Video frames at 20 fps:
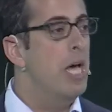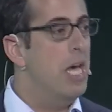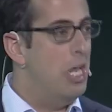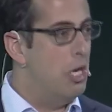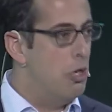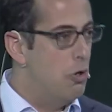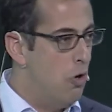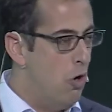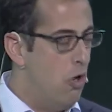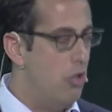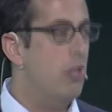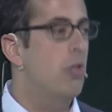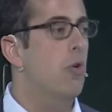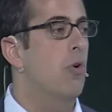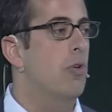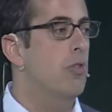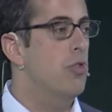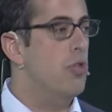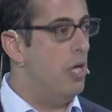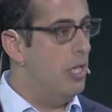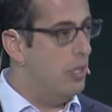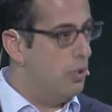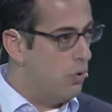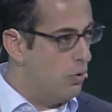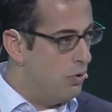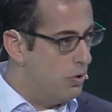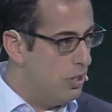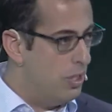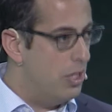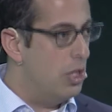and not launch and
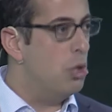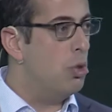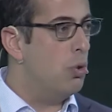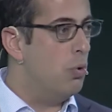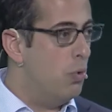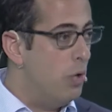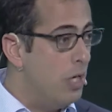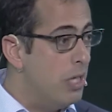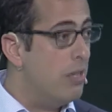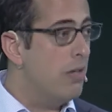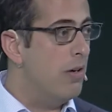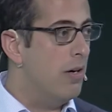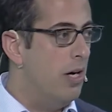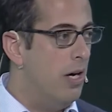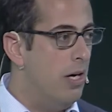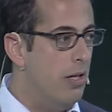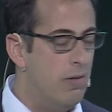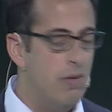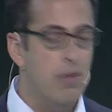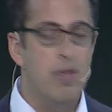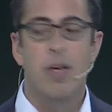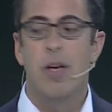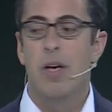continue to iterate